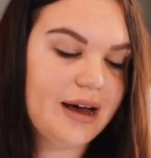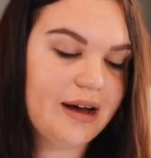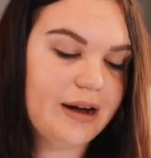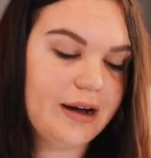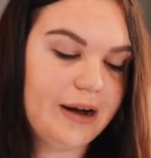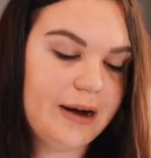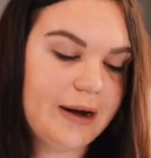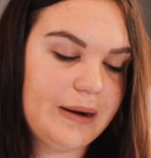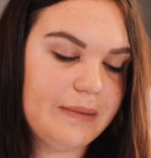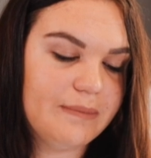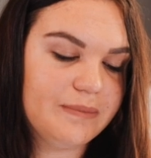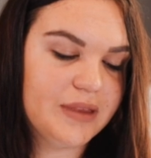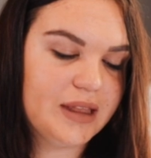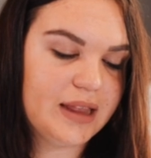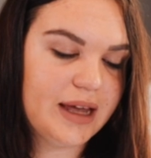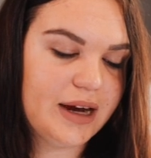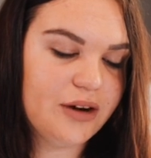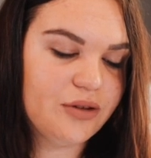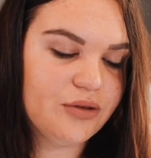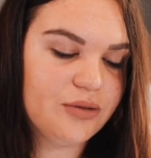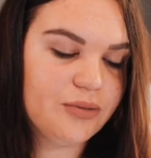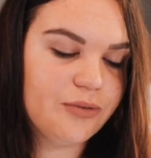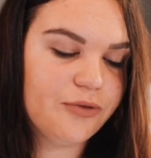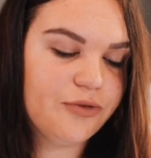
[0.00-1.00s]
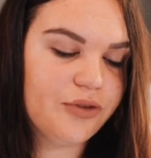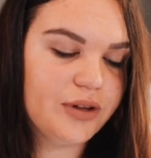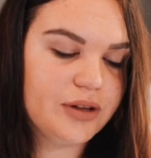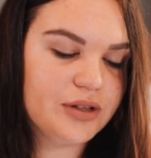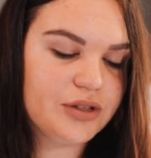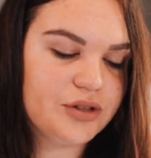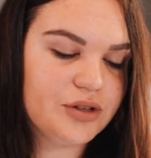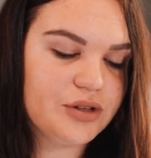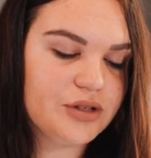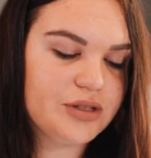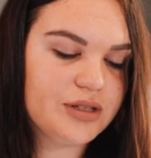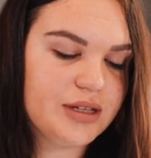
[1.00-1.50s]
Lightroom
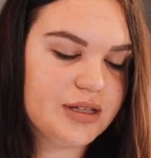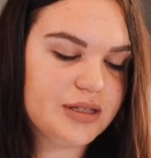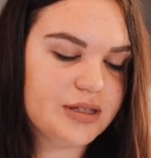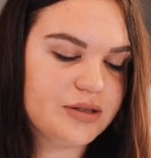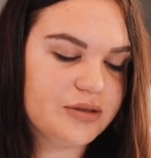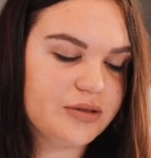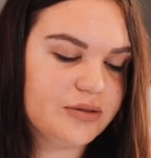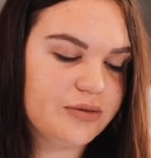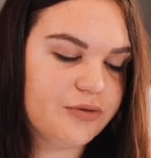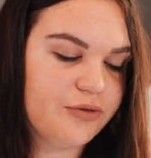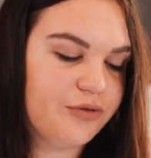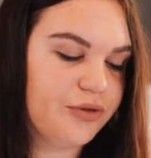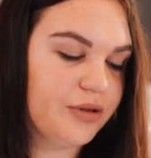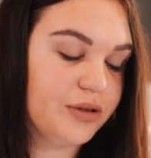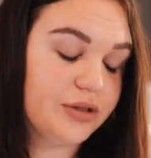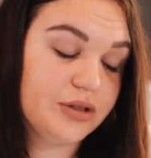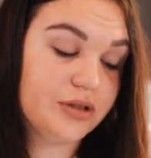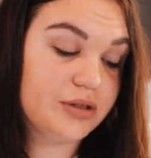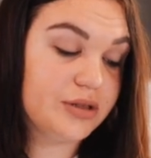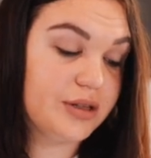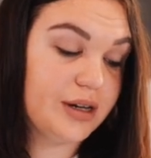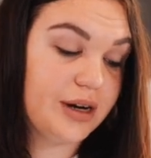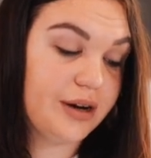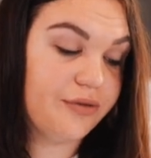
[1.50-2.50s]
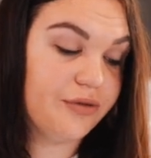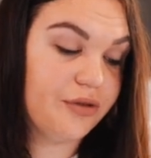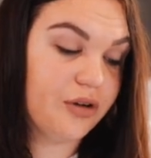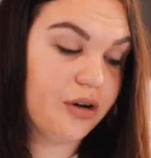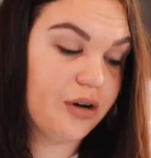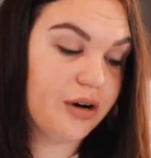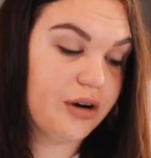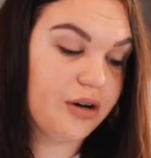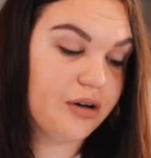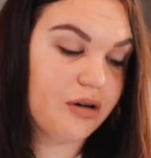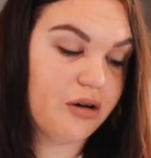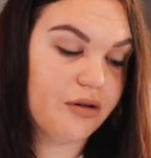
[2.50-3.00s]
filters is filters that I've
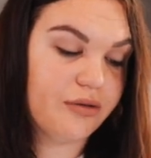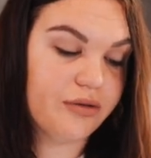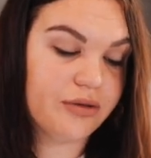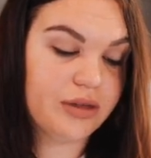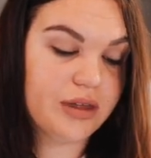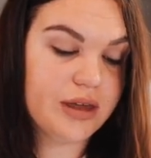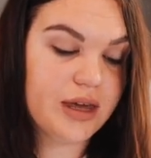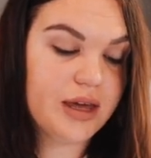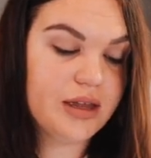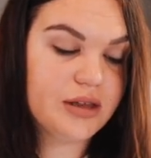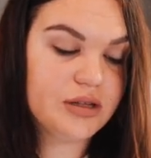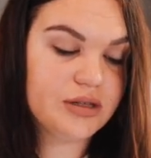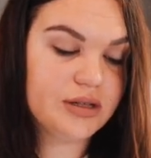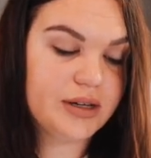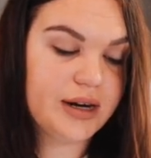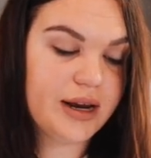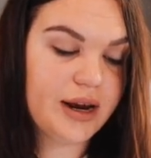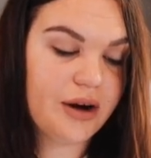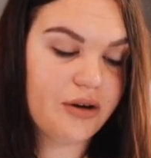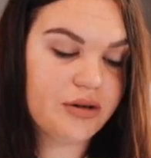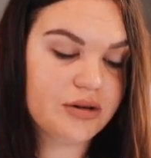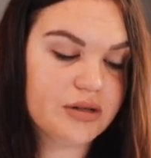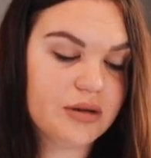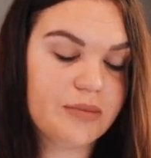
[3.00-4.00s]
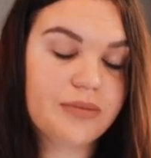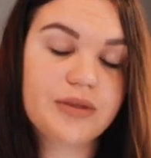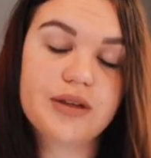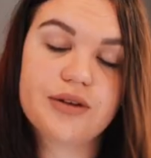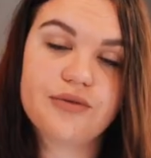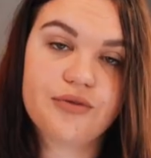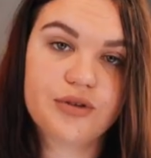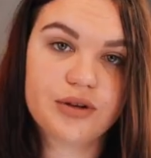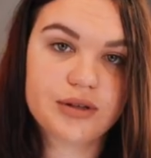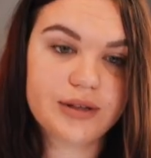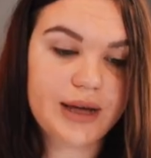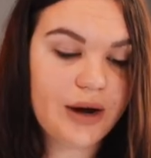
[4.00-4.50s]
gotten off of the internet or
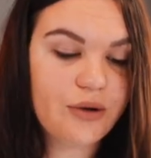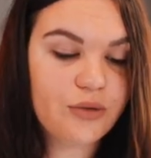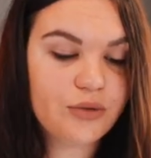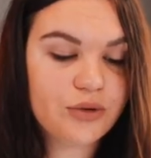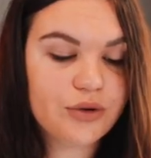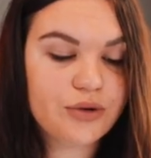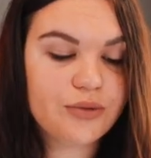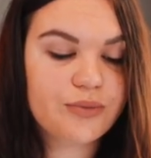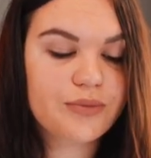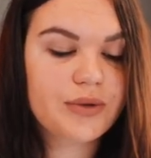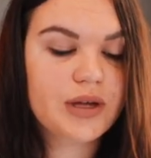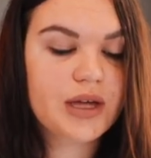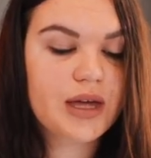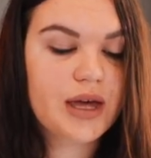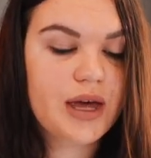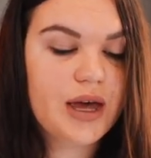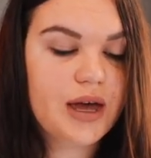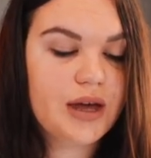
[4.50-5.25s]
something for Lightroom.